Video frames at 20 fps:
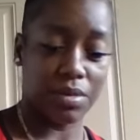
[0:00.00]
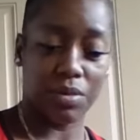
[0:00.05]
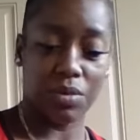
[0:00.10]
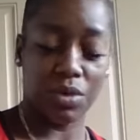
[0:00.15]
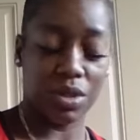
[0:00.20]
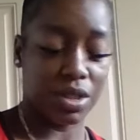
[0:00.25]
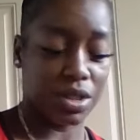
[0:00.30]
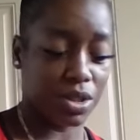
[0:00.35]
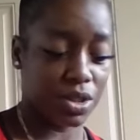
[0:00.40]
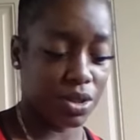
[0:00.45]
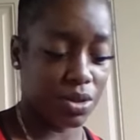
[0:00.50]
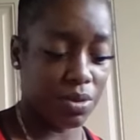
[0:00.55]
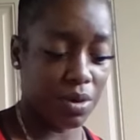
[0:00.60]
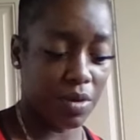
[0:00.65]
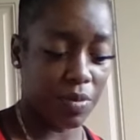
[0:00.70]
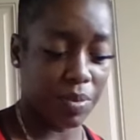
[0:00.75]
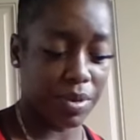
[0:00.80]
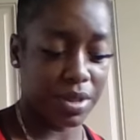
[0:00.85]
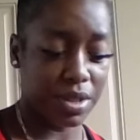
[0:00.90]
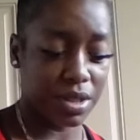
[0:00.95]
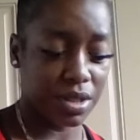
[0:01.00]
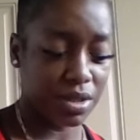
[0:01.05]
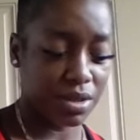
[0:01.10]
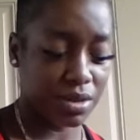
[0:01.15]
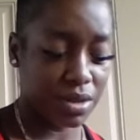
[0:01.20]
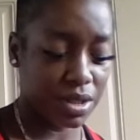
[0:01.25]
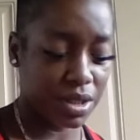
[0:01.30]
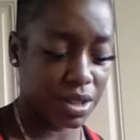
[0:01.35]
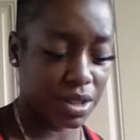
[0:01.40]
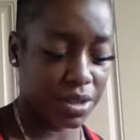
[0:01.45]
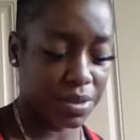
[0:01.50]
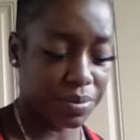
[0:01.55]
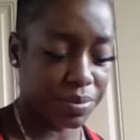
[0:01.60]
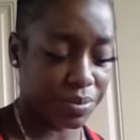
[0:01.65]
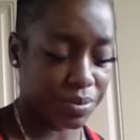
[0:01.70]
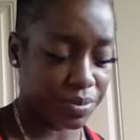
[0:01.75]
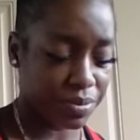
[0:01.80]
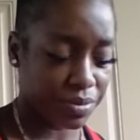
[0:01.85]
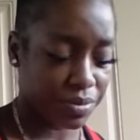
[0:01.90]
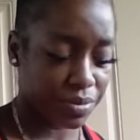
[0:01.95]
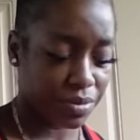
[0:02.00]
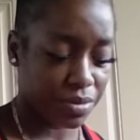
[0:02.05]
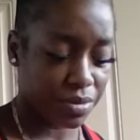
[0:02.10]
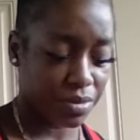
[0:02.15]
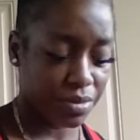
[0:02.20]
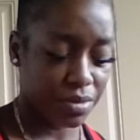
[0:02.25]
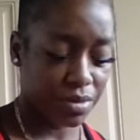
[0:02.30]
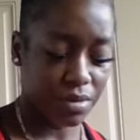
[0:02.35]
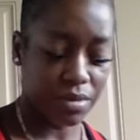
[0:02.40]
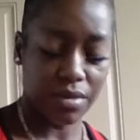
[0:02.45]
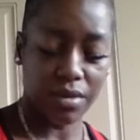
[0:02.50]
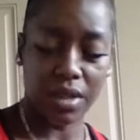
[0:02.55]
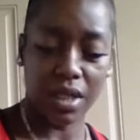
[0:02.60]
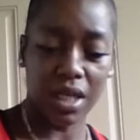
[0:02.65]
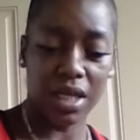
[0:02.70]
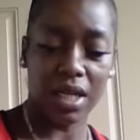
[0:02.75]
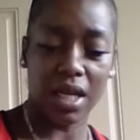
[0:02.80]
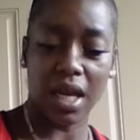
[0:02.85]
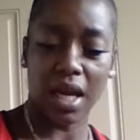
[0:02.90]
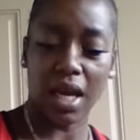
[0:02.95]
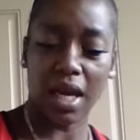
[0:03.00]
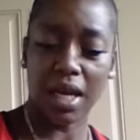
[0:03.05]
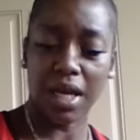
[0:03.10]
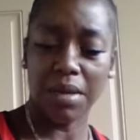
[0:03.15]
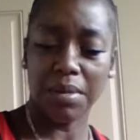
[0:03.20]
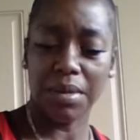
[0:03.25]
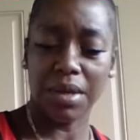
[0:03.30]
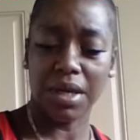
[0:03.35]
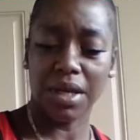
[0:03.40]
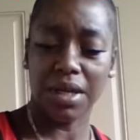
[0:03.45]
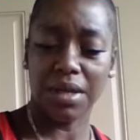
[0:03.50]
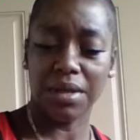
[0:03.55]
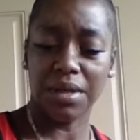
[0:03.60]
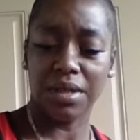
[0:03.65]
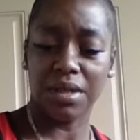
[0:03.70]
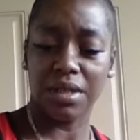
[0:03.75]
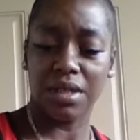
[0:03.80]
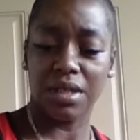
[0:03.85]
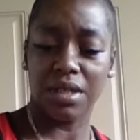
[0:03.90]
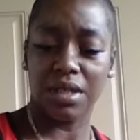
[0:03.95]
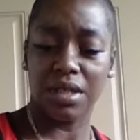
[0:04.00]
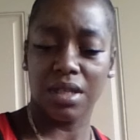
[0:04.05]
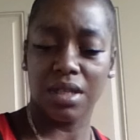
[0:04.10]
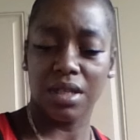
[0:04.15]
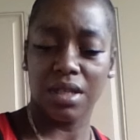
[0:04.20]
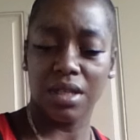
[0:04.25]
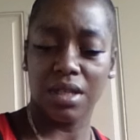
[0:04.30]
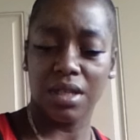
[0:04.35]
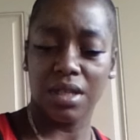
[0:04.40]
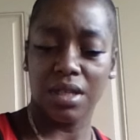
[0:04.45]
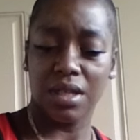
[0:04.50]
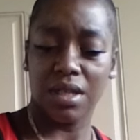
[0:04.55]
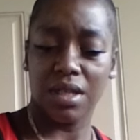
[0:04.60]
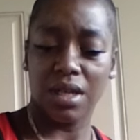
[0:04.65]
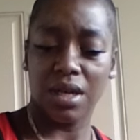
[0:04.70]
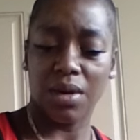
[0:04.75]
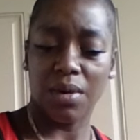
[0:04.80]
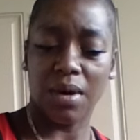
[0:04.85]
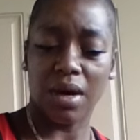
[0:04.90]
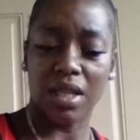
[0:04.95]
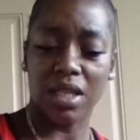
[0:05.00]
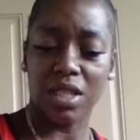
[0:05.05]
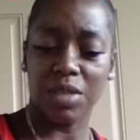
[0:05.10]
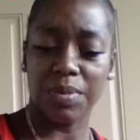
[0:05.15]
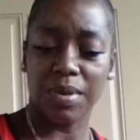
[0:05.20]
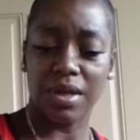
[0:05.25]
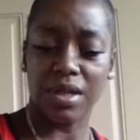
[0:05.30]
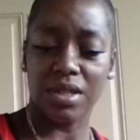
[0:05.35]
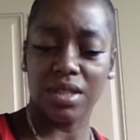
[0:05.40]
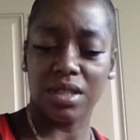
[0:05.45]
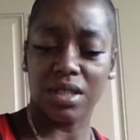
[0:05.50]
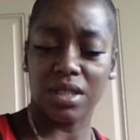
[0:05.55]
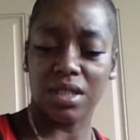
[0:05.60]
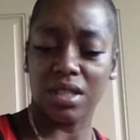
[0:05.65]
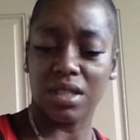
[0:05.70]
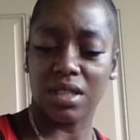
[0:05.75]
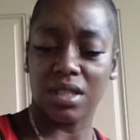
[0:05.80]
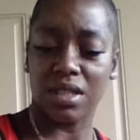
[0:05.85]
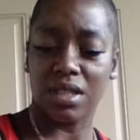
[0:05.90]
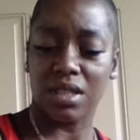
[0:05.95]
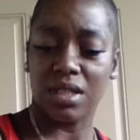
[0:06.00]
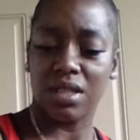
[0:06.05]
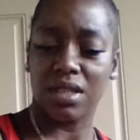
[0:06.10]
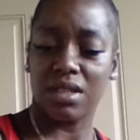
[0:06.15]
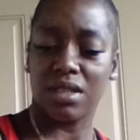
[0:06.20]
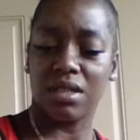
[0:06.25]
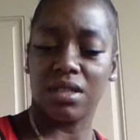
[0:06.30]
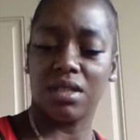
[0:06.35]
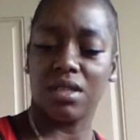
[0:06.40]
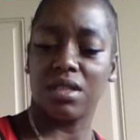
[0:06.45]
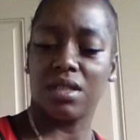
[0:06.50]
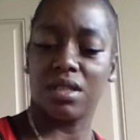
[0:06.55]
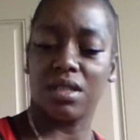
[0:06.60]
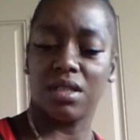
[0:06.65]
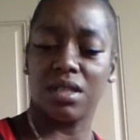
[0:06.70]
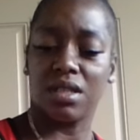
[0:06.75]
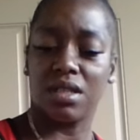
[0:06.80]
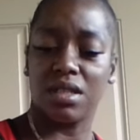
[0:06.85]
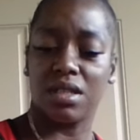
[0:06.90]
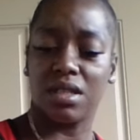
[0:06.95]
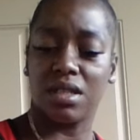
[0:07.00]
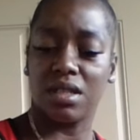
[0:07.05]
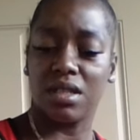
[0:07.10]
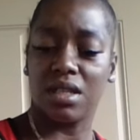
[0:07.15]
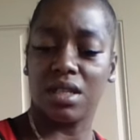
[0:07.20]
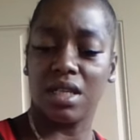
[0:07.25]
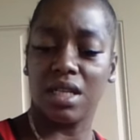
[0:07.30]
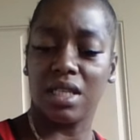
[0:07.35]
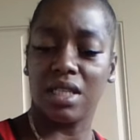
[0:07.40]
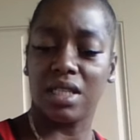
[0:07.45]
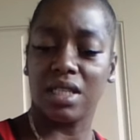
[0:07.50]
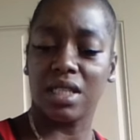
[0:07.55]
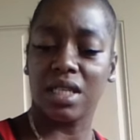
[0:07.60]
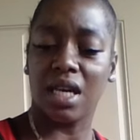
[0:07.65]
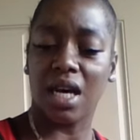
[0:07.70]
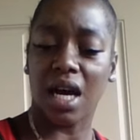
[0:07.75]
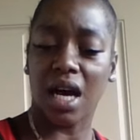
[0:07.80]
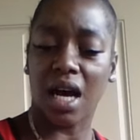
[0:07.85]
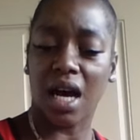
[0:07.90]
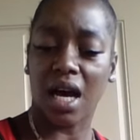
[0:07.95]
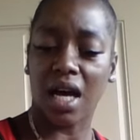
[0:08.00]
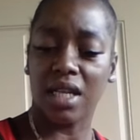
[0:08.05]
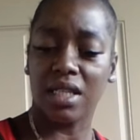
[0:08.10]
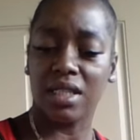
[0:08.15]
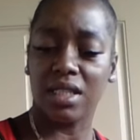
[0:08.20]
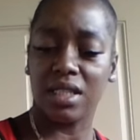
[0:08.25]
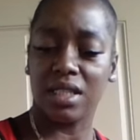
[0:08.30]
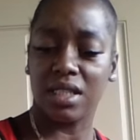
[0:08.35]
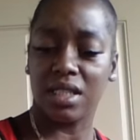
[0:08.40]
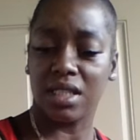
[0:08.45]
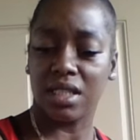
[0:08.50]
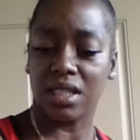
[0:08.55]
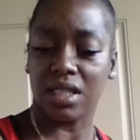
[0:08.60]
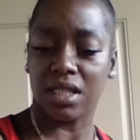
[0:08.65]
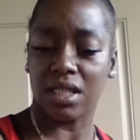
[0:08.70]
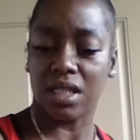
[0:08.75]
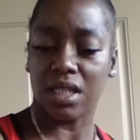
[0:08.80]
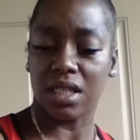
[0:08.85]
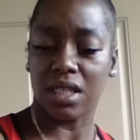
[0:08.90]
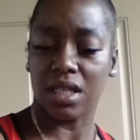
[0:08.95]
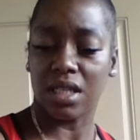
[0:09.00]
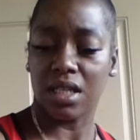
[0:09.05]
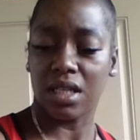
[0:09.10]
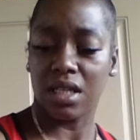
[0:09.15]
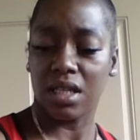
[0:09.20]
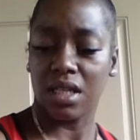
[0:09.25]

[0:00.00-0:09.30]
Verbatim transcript: With the Two of Pentacles here and the Hangman, while this person is constantly